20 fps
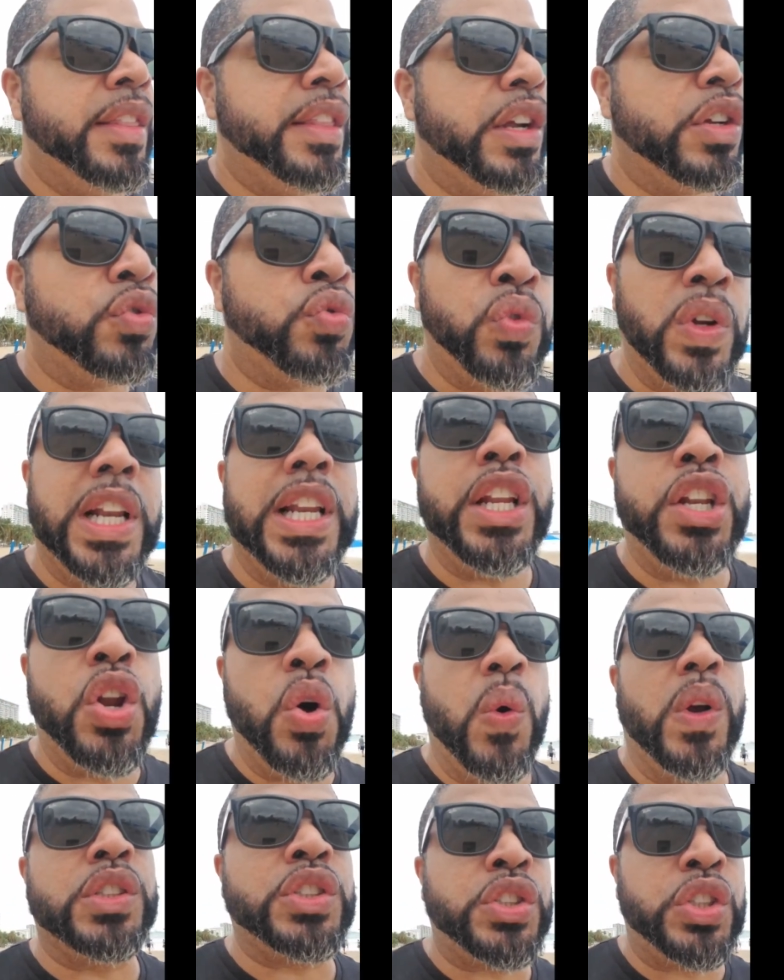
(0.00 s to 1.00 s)
There's really
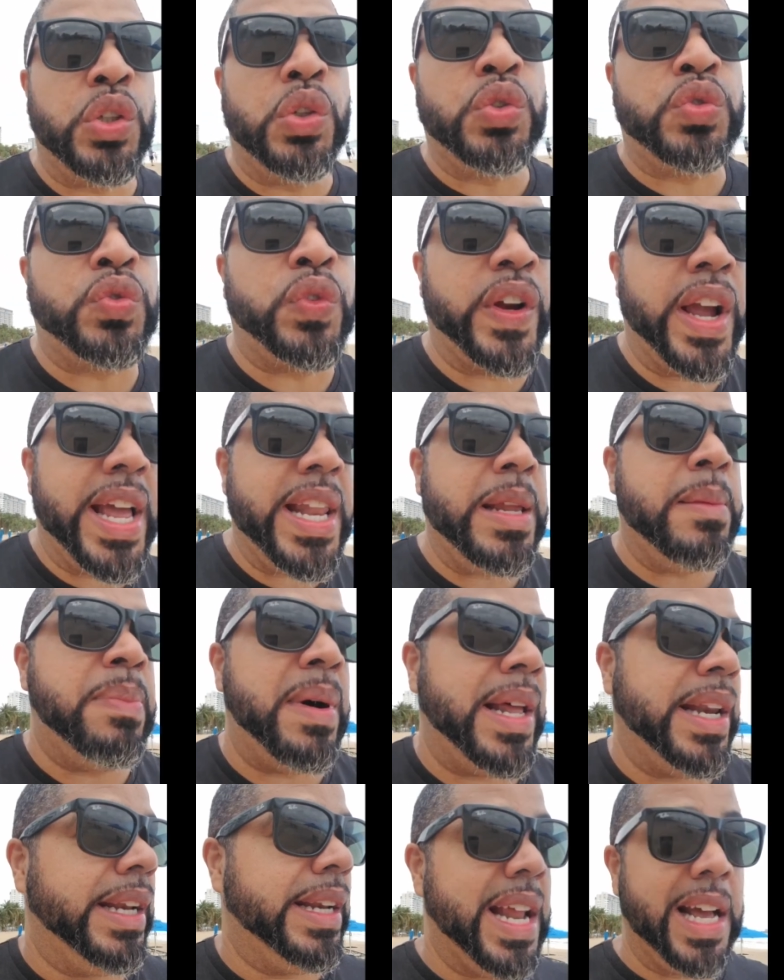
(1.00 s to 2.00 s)
no excuse for
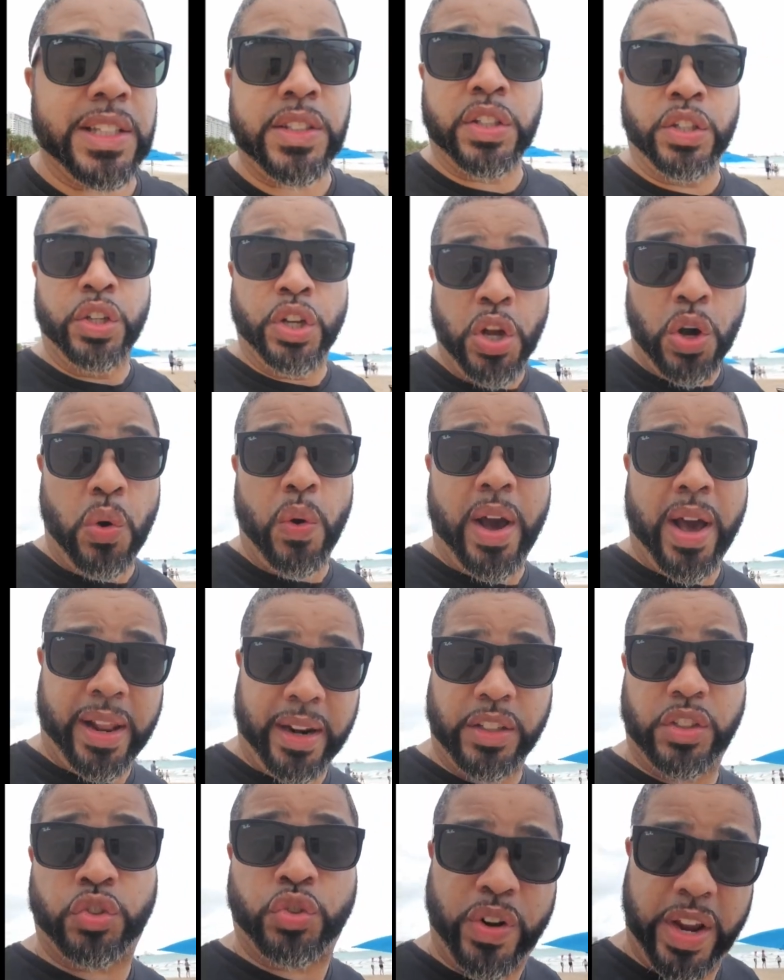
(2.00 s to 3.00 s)
anybody not to know how
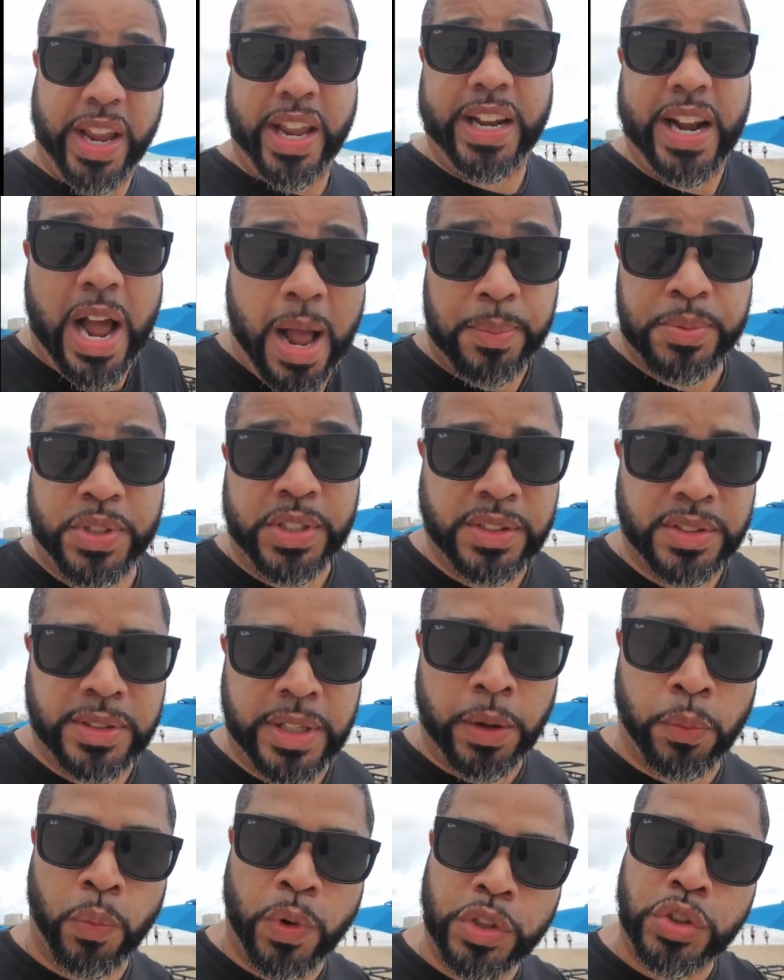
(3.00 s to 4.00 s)
to trade options.
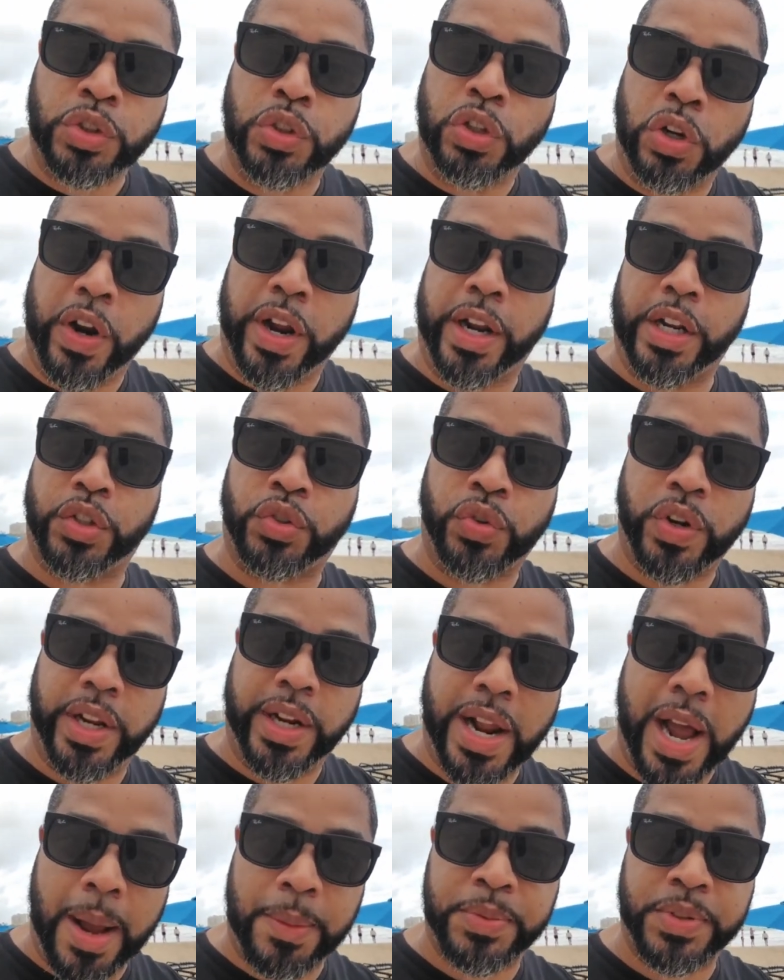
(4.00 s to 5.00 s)
And once you learn how to
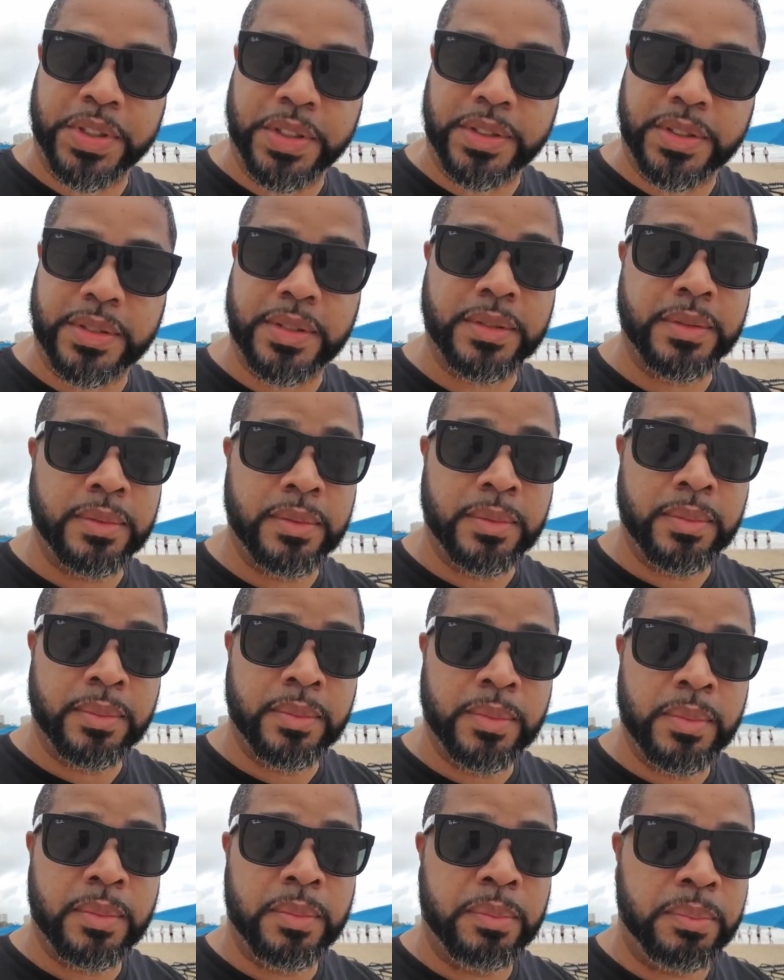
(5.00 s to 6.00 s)
trade options,
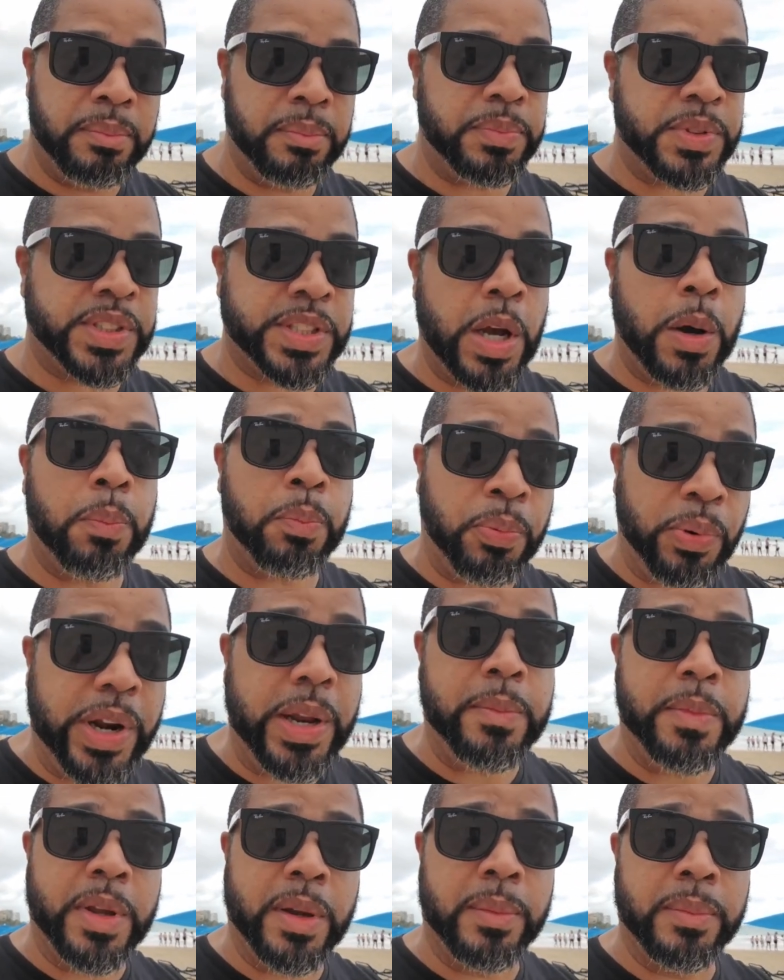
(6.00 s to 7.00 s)
sell
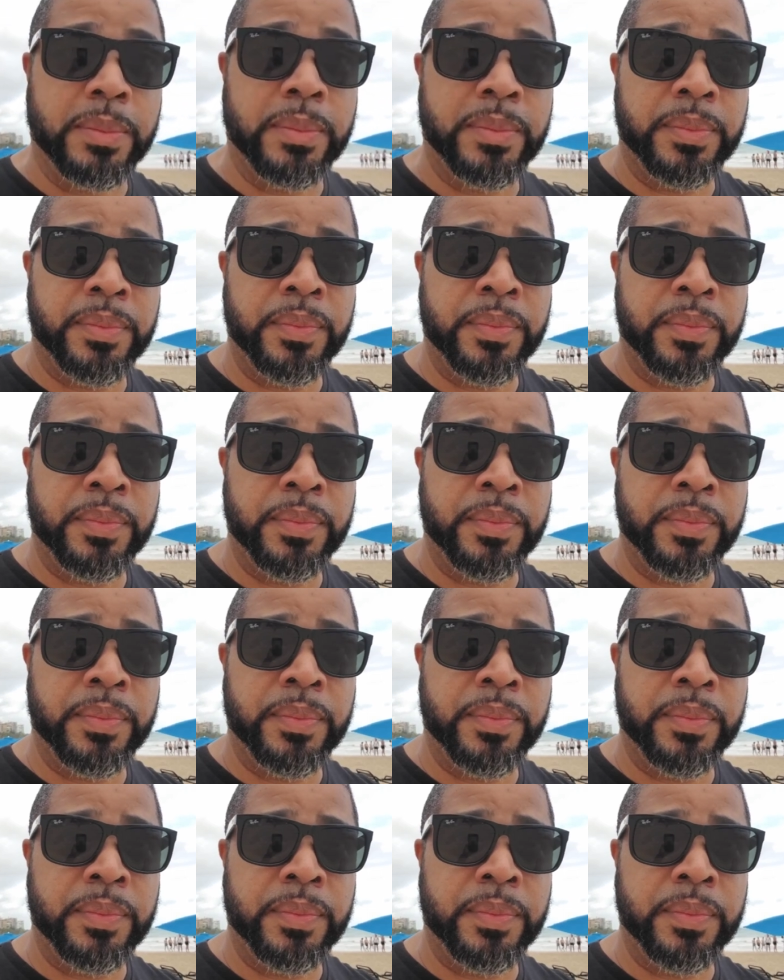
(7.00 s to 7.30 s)
premium,